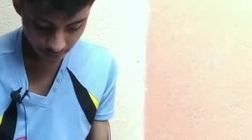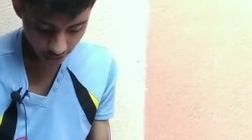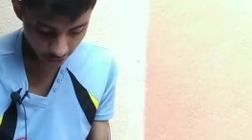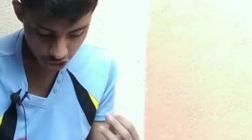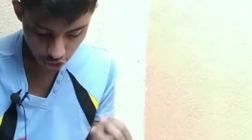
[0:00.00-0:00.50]

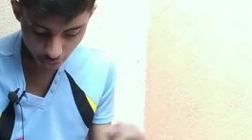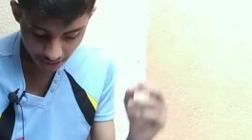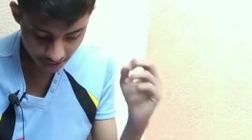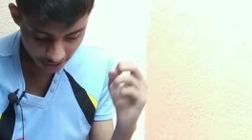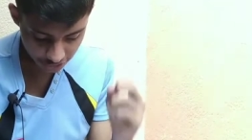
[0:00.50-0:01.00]
As uh,
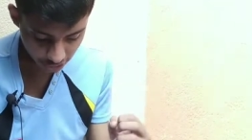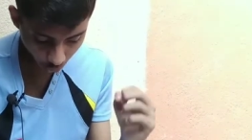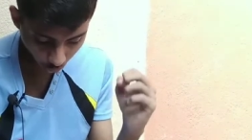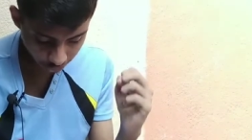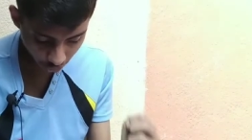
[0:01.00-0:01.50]
surely as the
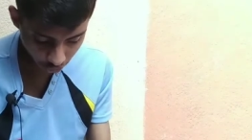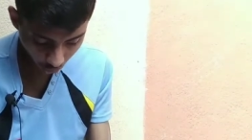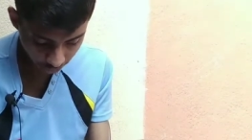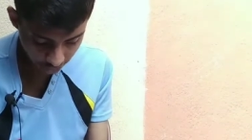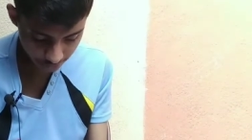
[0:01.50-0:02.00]
Lord your
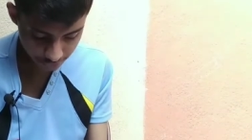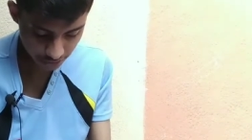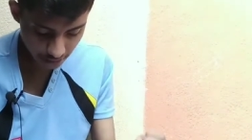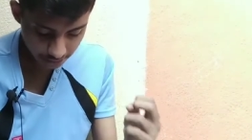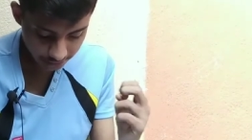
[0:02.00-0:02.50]
God lives,
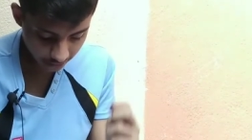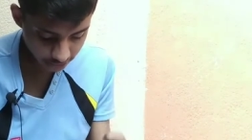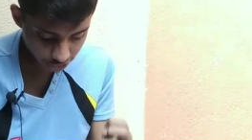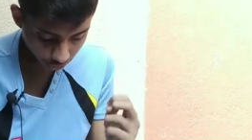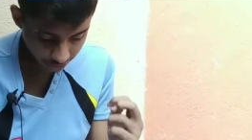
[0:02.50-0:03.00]
there
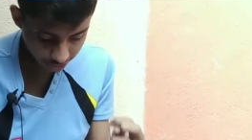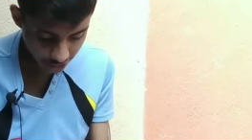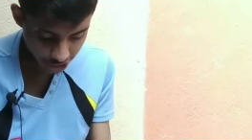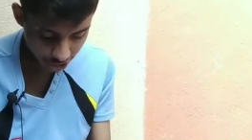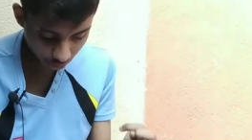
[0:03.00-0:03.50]
is not a
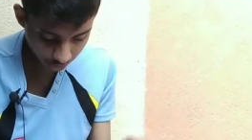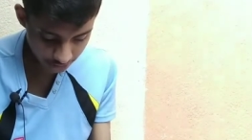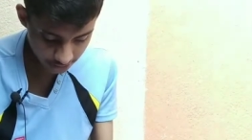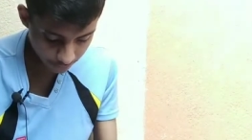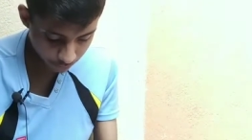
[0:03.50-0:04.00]
nation or
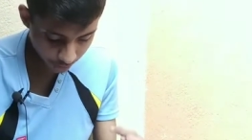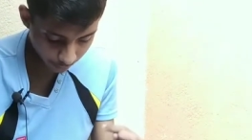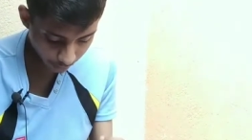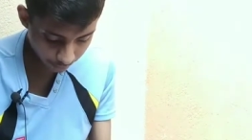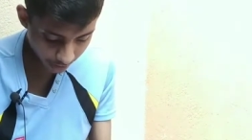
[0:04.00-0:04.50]
kingdom where
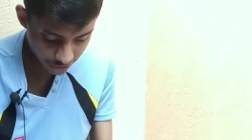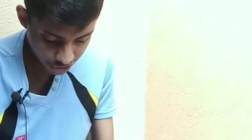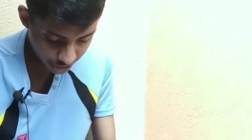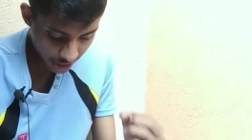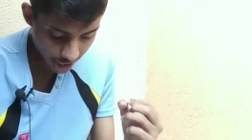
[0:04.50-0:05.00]
my
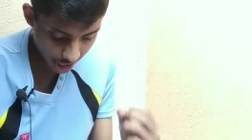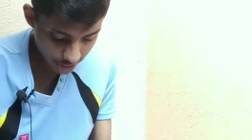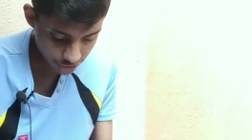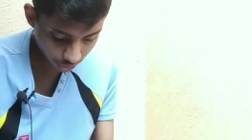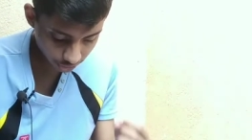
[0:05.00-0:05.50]
master
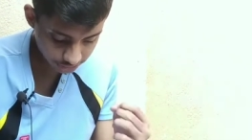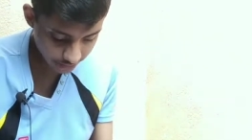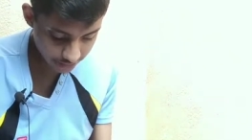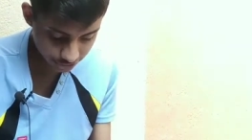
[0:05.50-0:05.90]
has not sent